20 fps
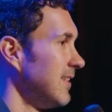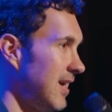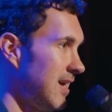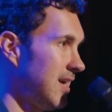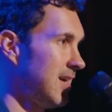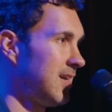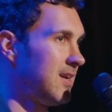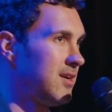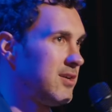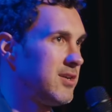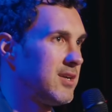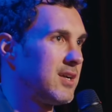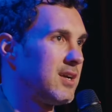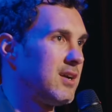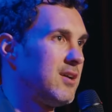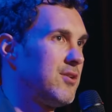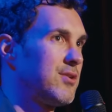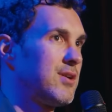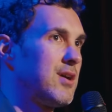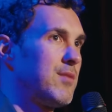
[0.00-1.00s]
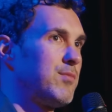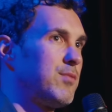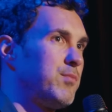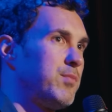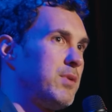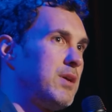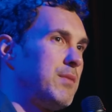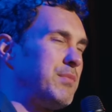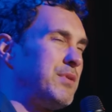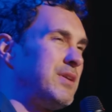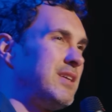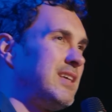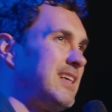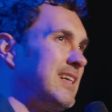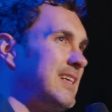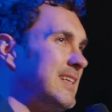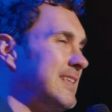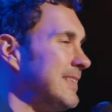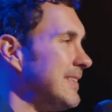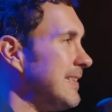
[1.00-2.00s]
Hey, there you go. A couple people.
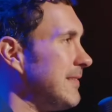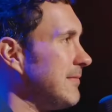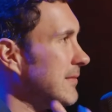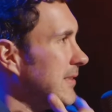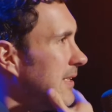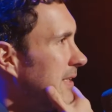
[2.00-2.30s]
Yeah.